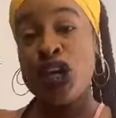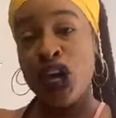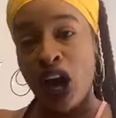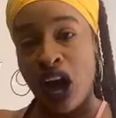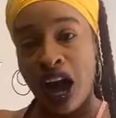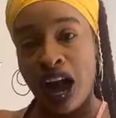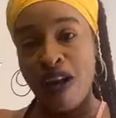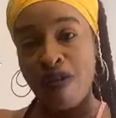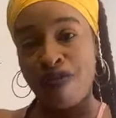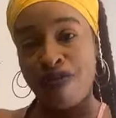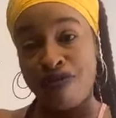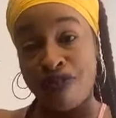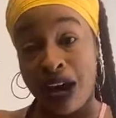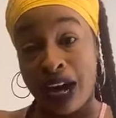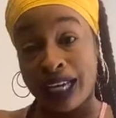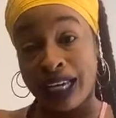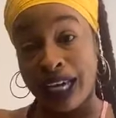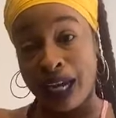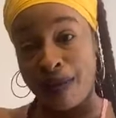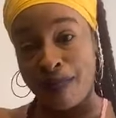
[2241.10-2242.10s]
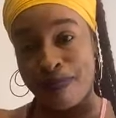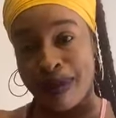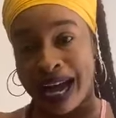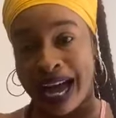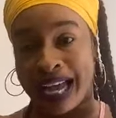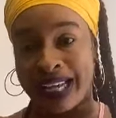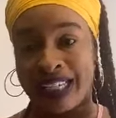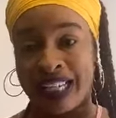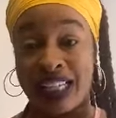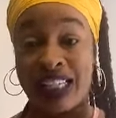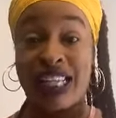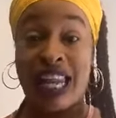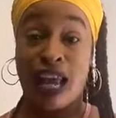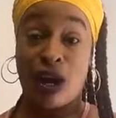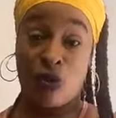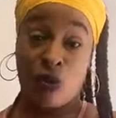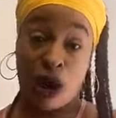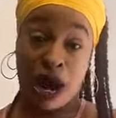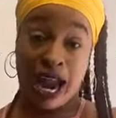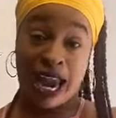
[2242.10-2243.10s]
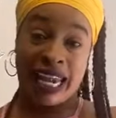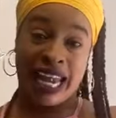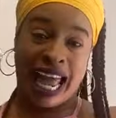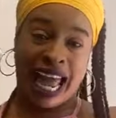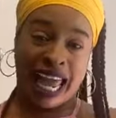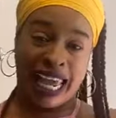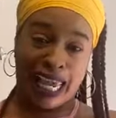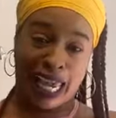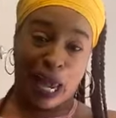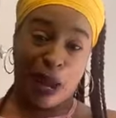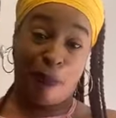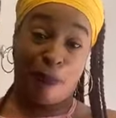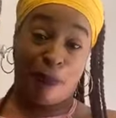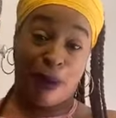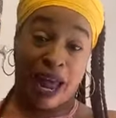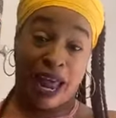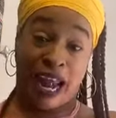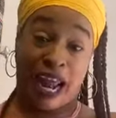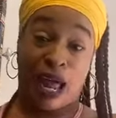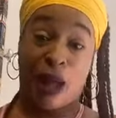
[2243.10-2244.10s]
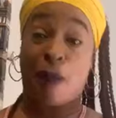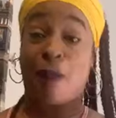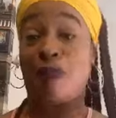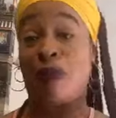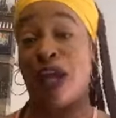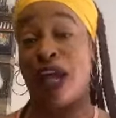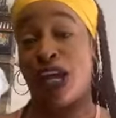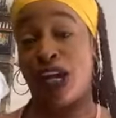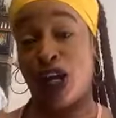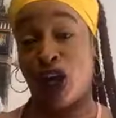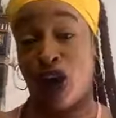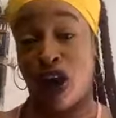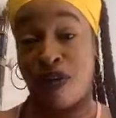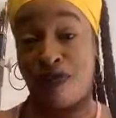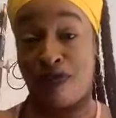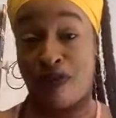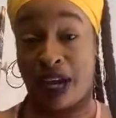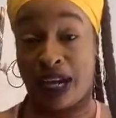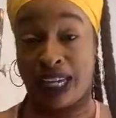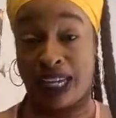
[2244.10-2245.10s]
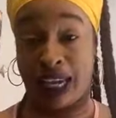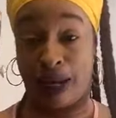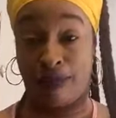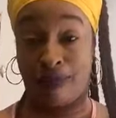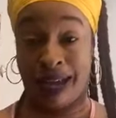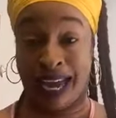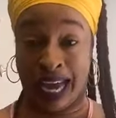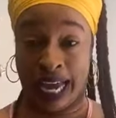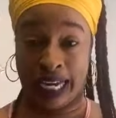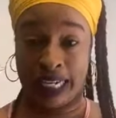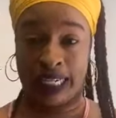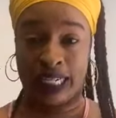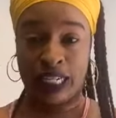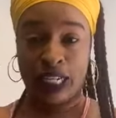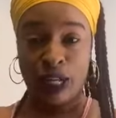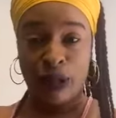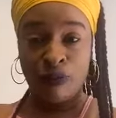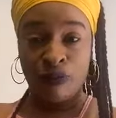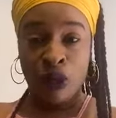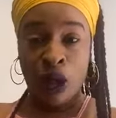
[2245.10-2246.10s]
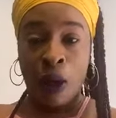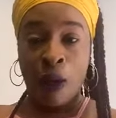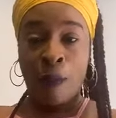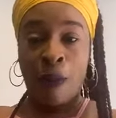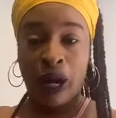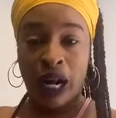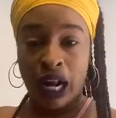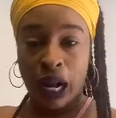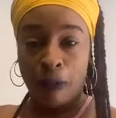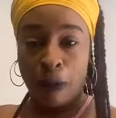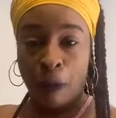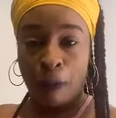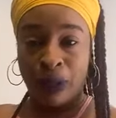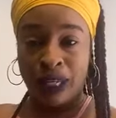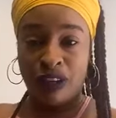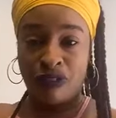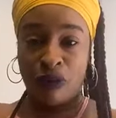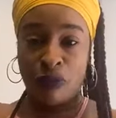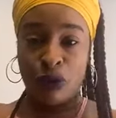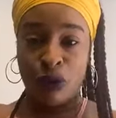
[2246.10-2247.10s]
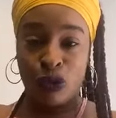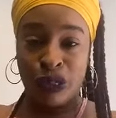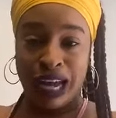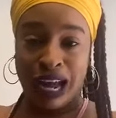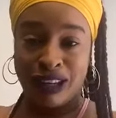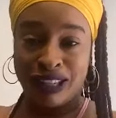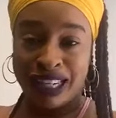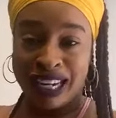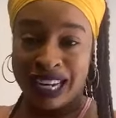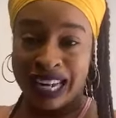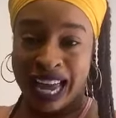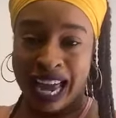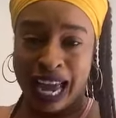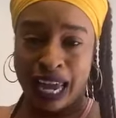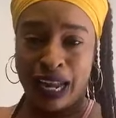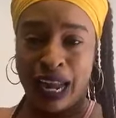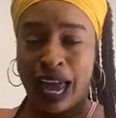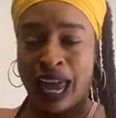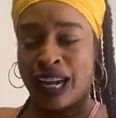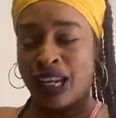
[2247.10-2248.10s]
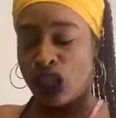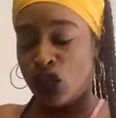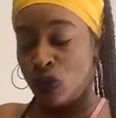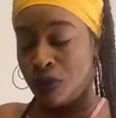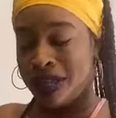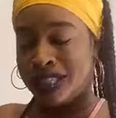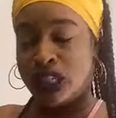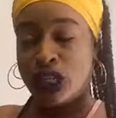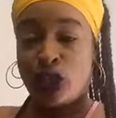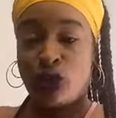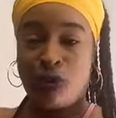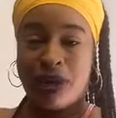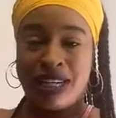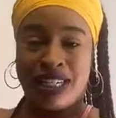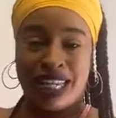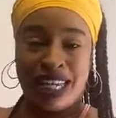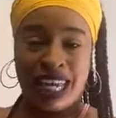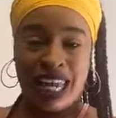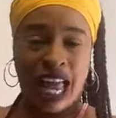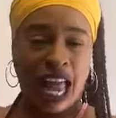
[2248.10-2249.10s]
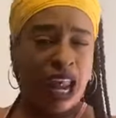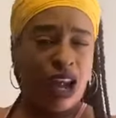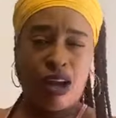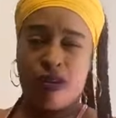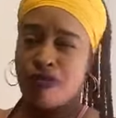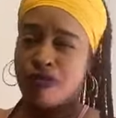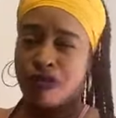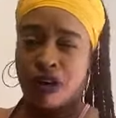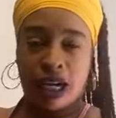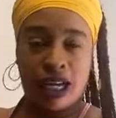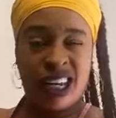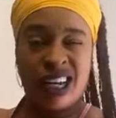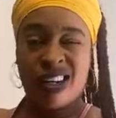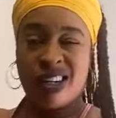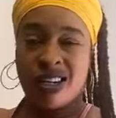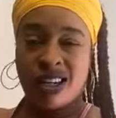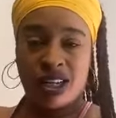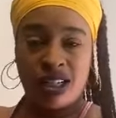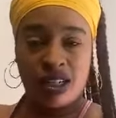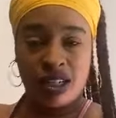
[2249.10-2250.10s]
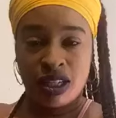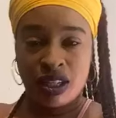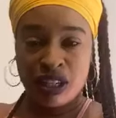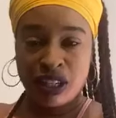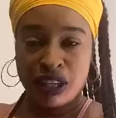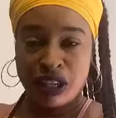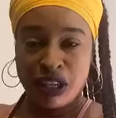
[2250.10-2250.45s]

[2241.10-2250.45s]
y'all fucking mad. Just like wine, I get better and y'all fucking mad pulling up a picture from 2009 and it's 2020. I look fucking good.